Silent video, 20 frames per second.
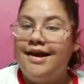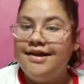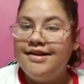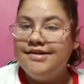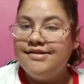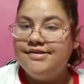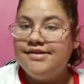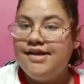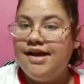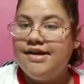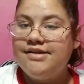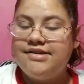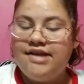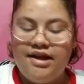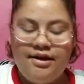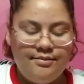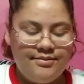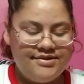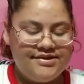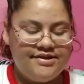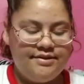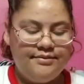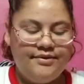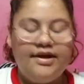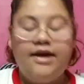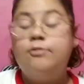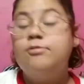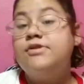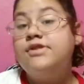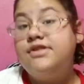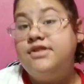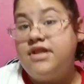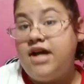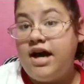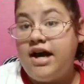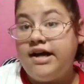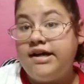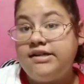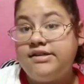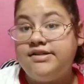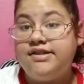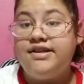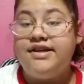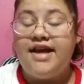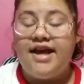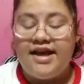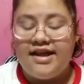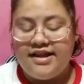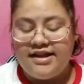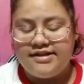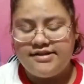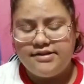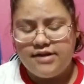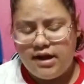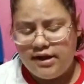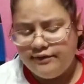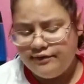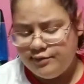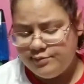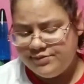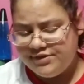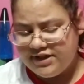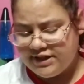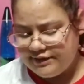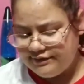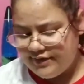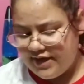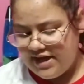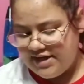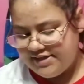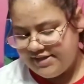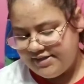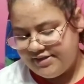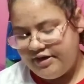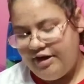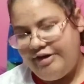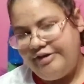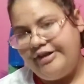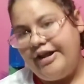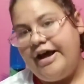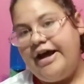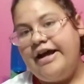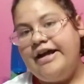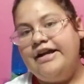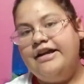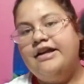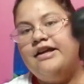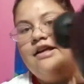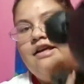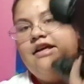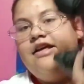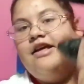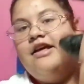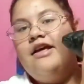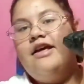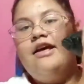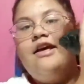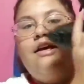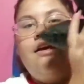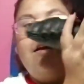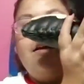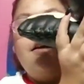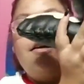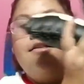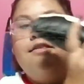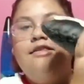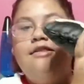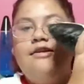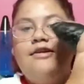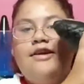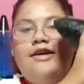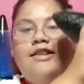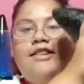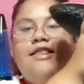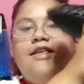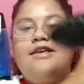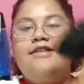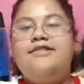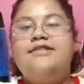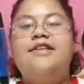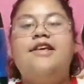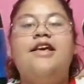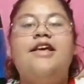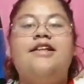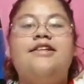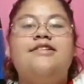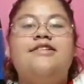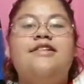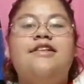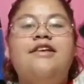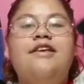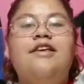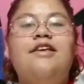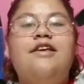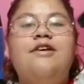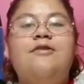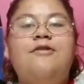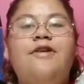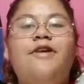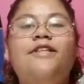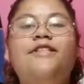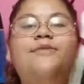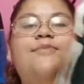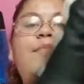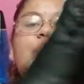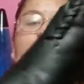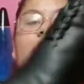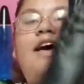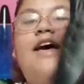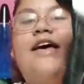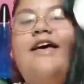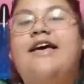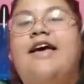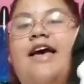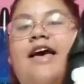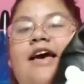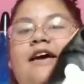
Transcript: And this last item is something I was dying to get. It's not from Six Flags. It's online. Look at this. It's the cutest bag